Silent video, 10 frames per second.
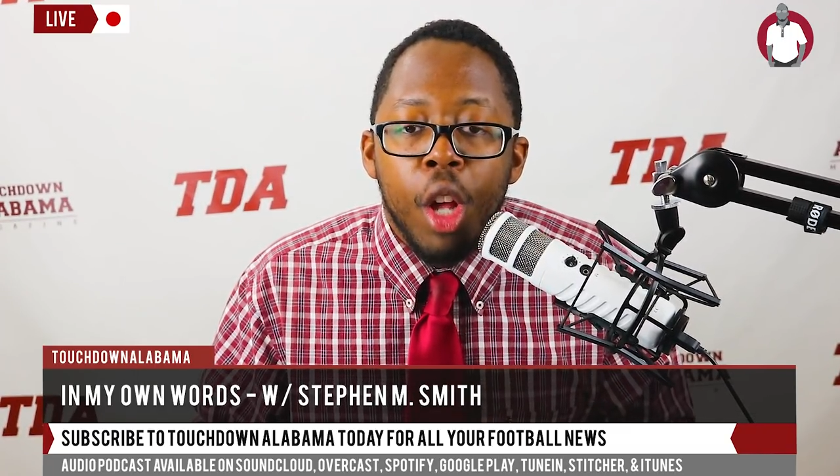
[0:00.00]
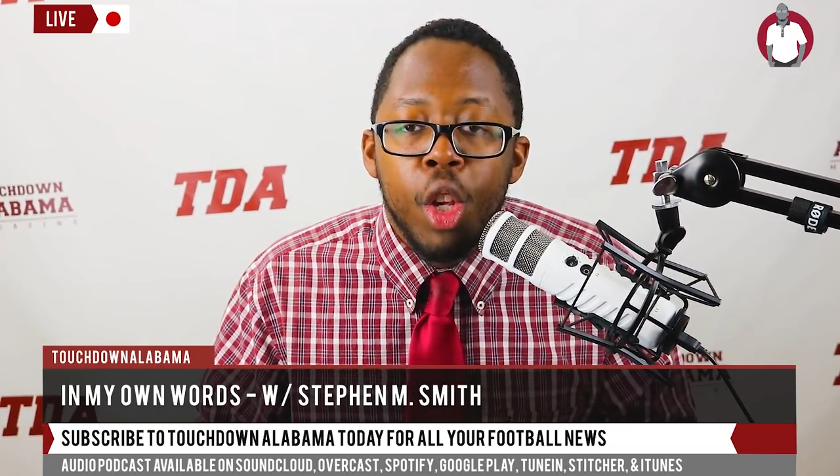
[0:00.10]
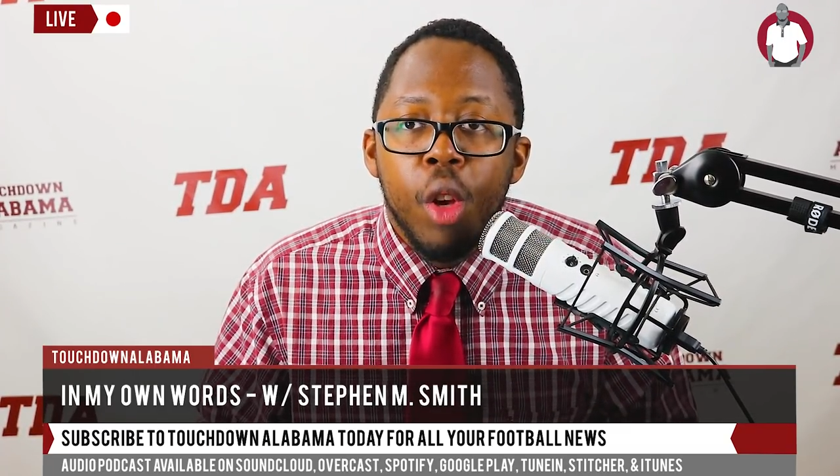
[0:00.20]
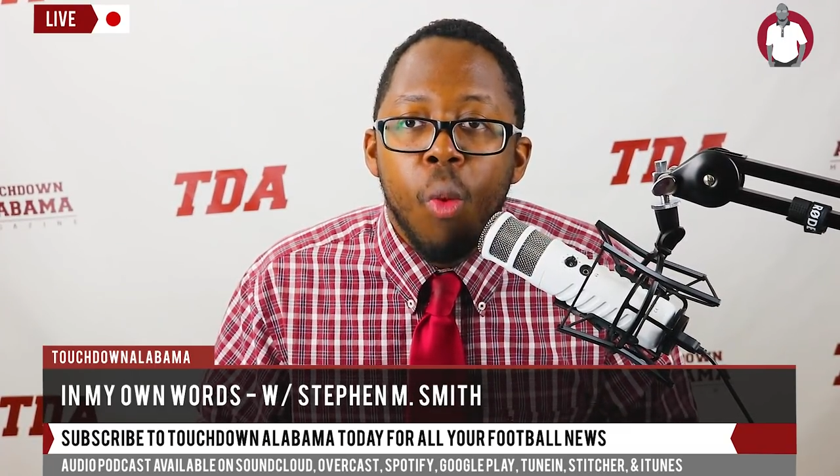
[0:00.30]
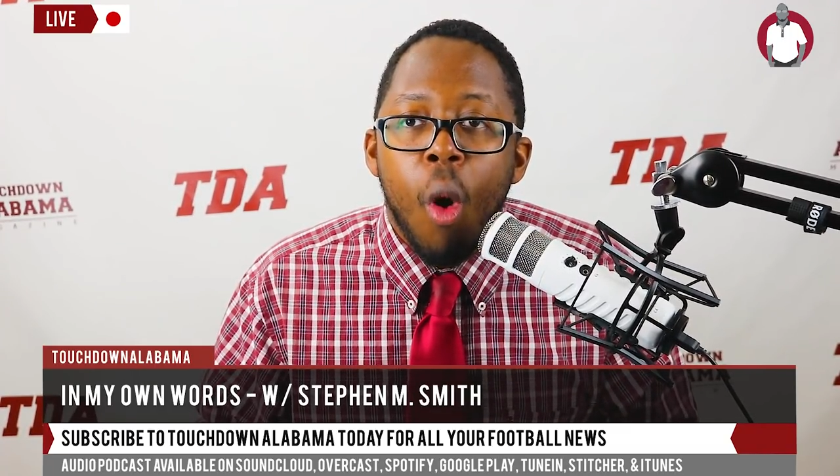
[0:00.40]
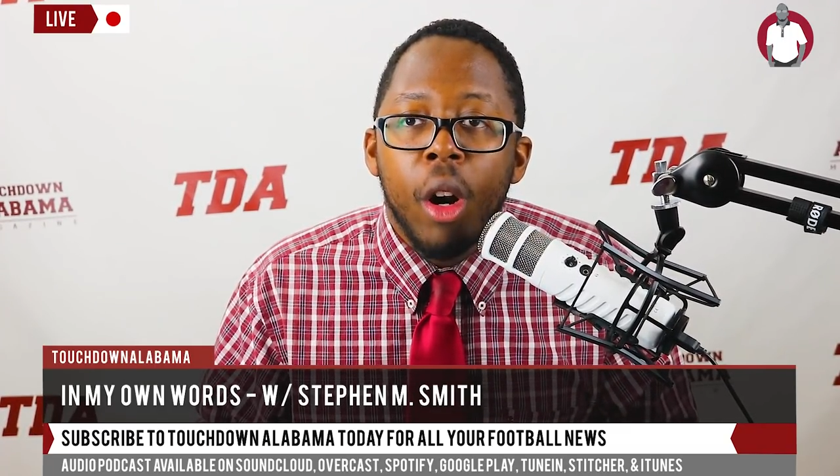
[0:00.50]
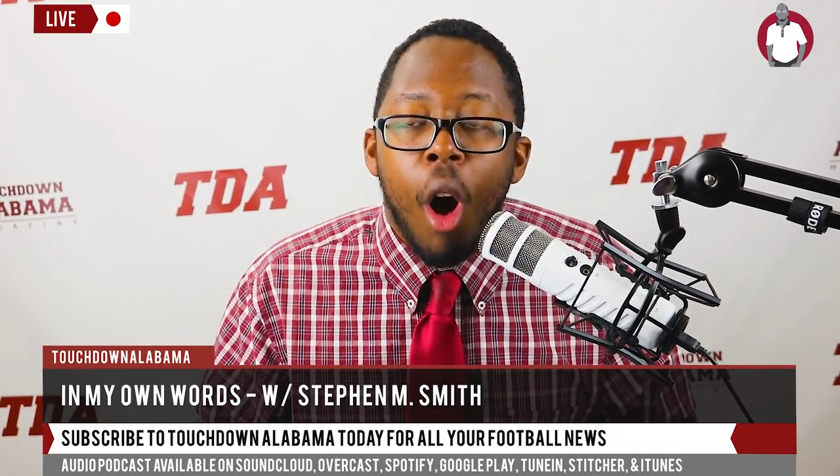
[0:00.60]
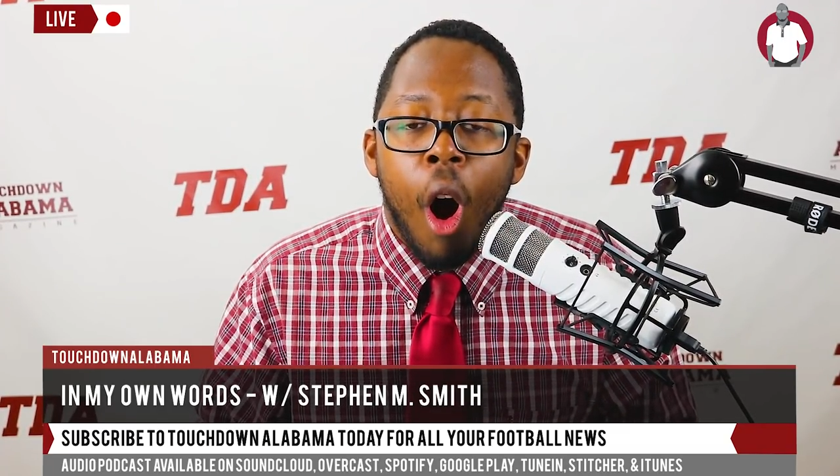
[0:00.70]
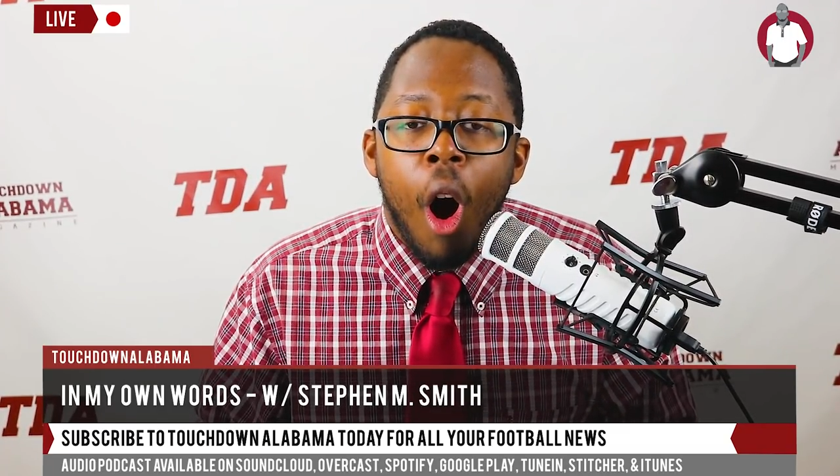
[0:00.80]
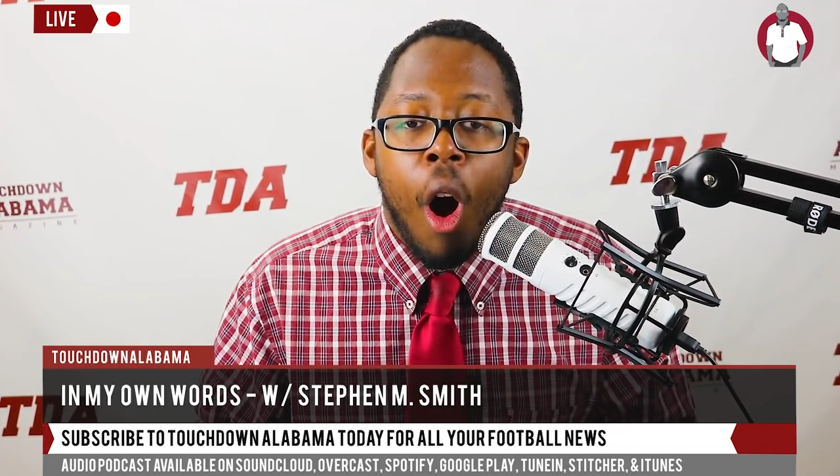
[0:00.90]
you want
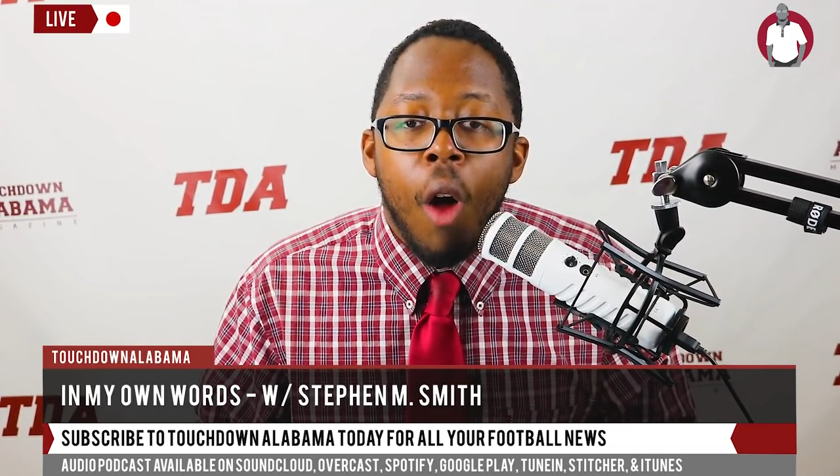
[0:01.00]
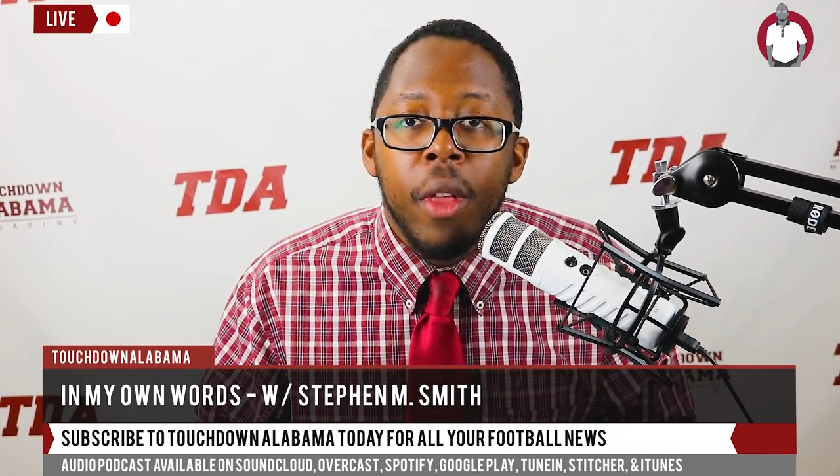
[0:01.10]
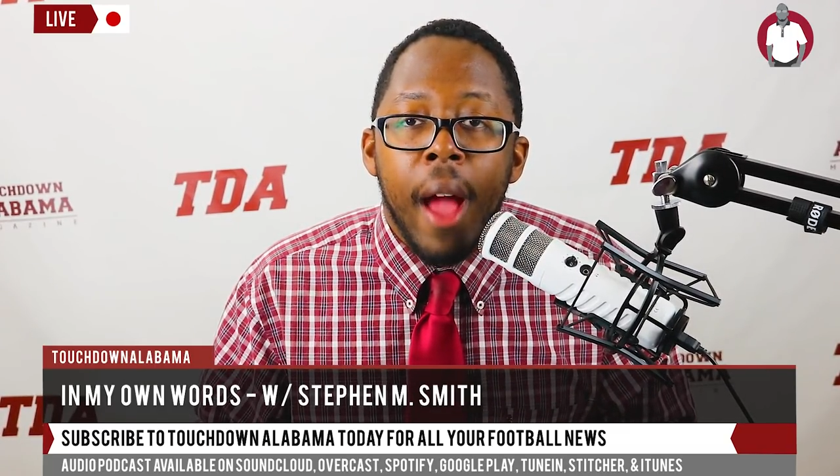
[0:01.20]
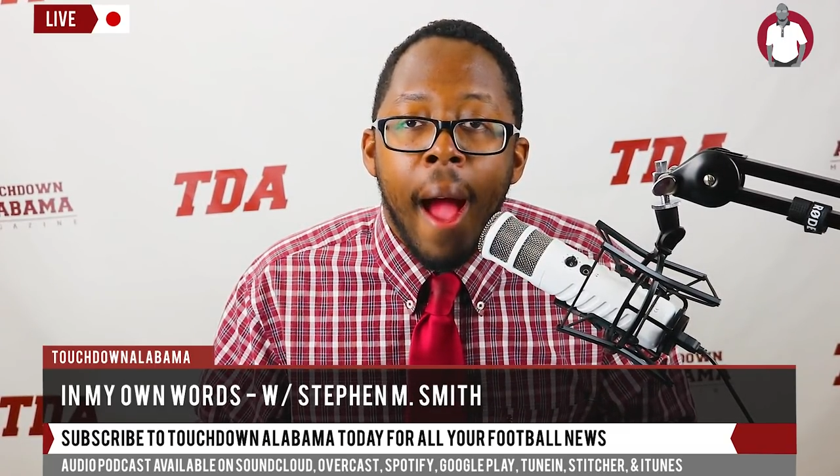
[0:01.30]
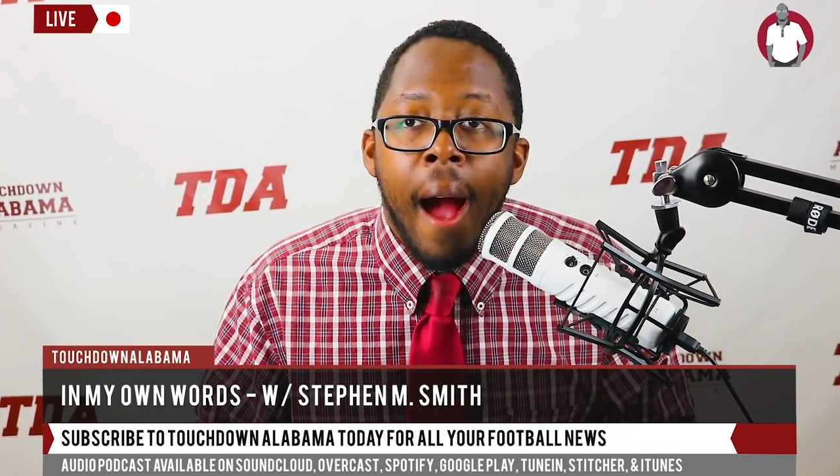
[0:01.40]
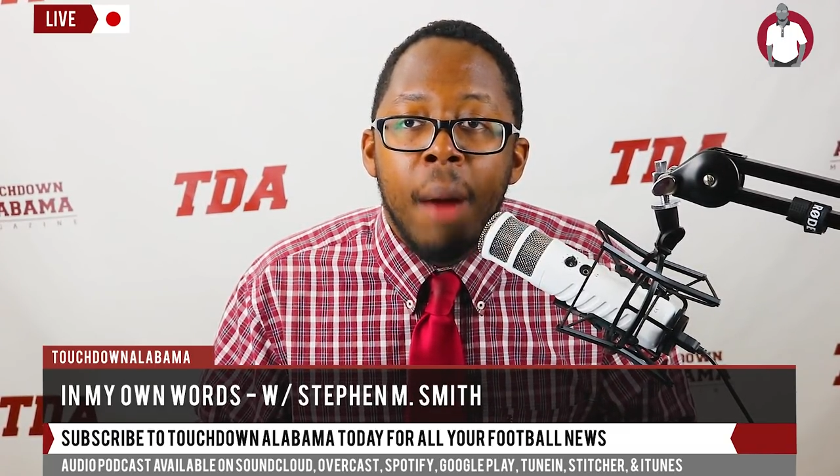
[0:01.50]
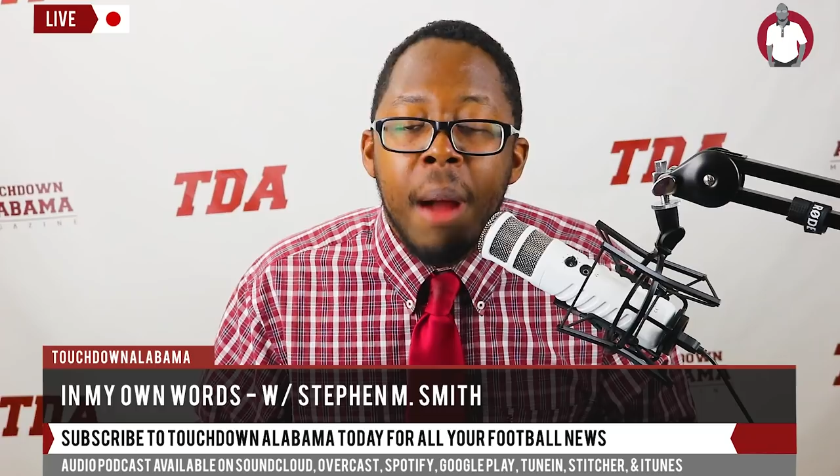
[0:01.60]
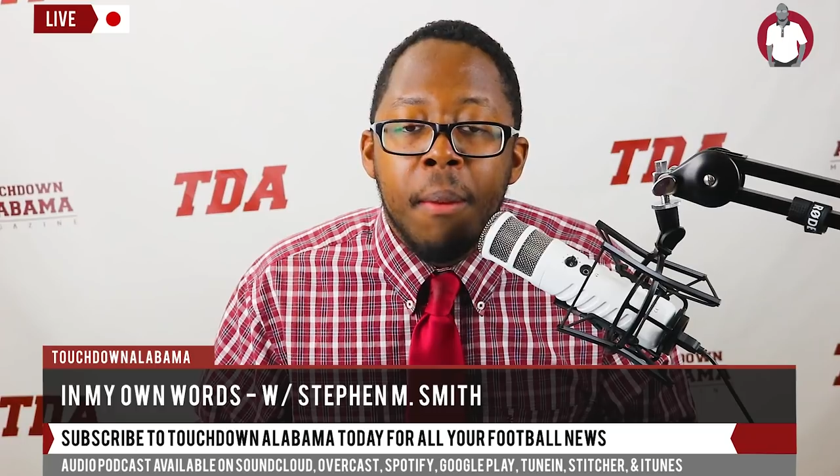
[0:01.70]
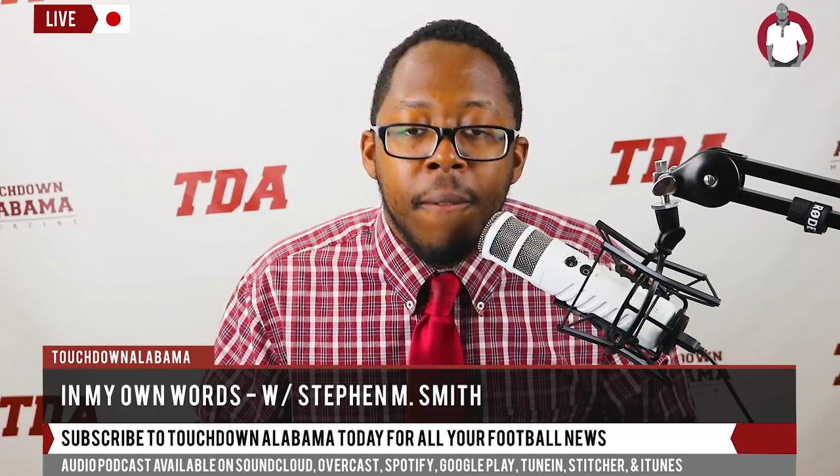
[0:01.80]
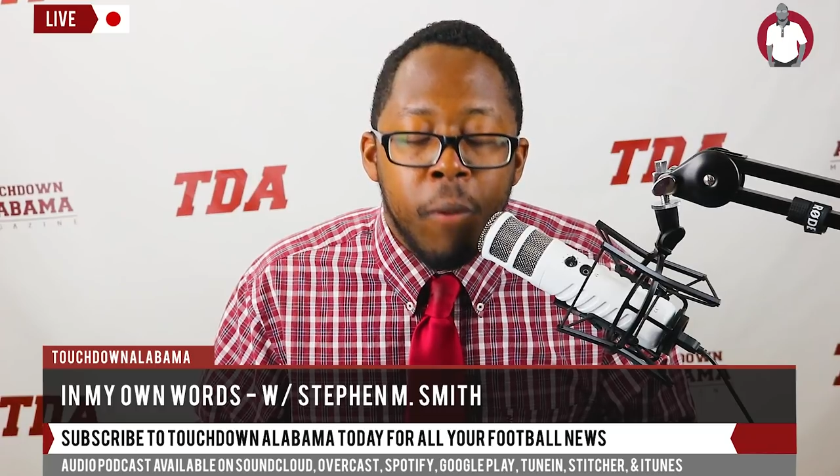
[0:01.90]
all the
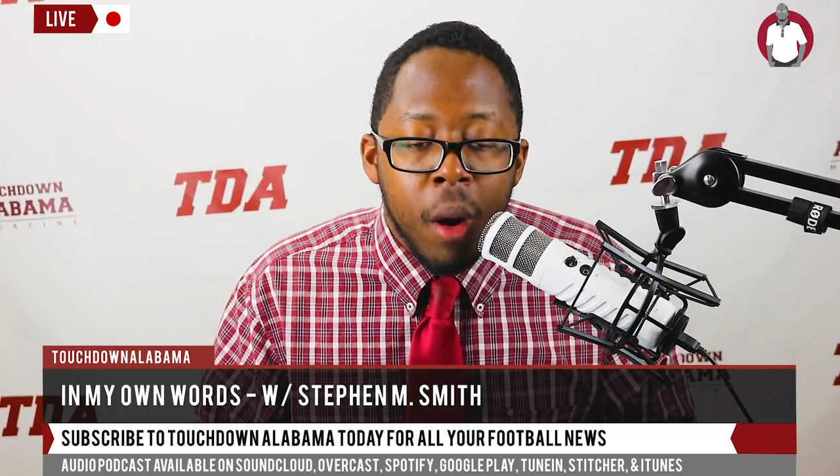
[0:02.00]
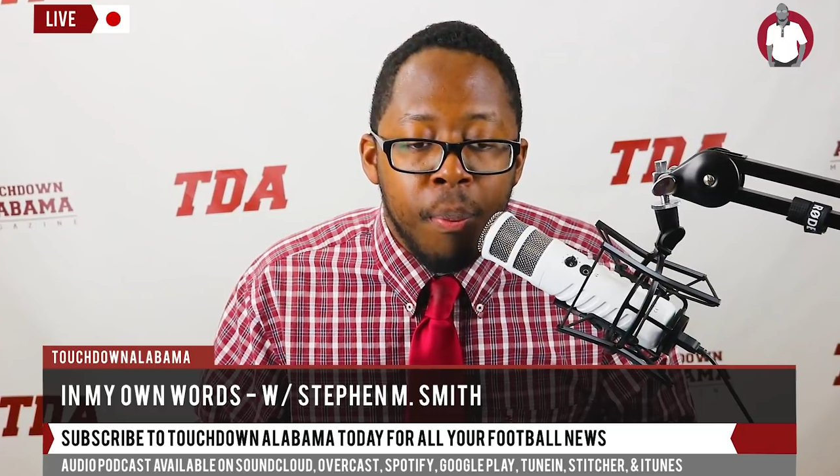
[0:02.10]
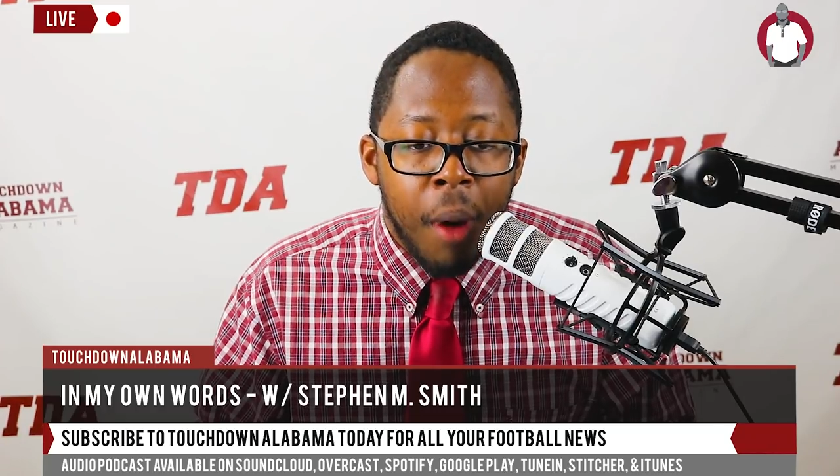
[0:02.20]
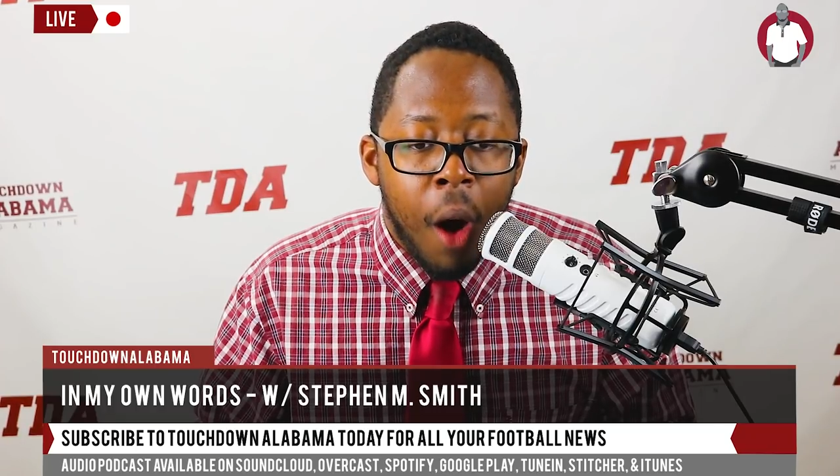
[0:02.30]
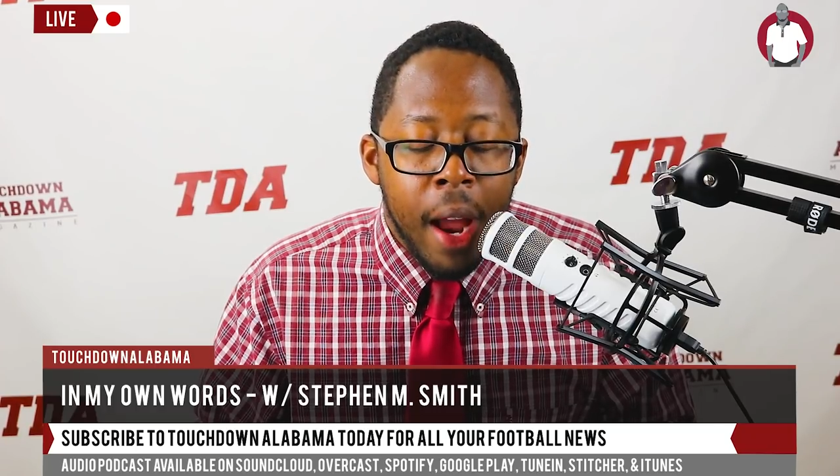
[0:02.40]
Alabama football